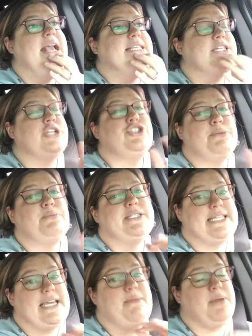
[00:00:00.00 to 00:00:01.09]
It's called Triple
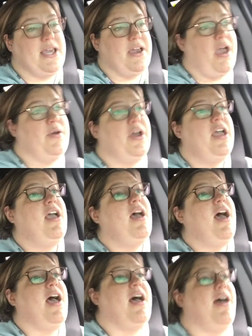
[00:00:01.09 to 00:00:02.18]
T Bingo.
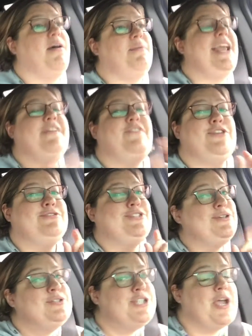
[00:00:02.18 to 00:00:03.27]
And if you
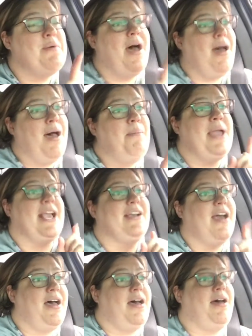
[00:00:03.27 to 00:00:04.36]
do show up and
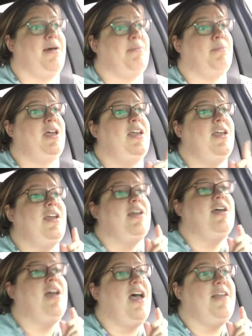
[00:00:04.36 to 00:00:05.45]
come
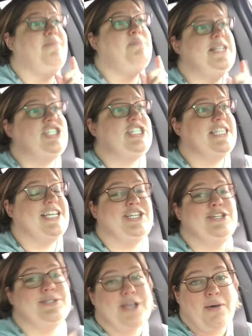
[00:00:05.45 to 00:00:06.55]
and mention that
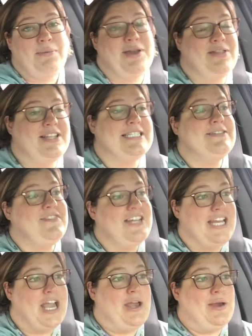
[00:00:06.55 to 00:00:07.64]
you saw me on this
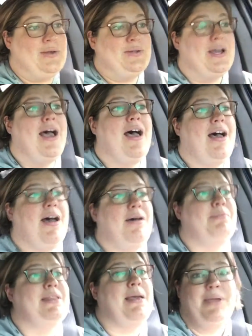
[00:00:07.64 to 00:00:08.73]
video,
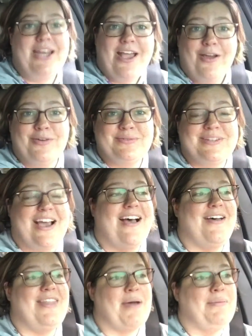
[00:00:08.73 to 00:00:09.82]
let me know.
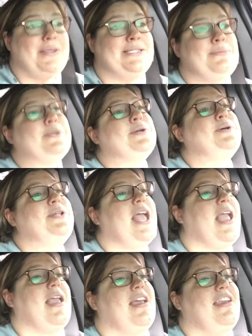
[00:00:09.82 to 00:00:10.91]
That would be super cool.
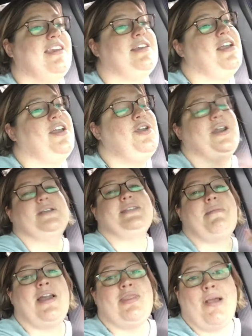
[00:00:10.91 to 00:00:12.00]
And who knows,
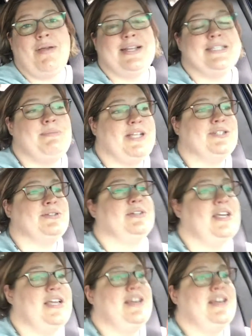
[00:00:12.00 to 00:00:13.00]
I might throw in a special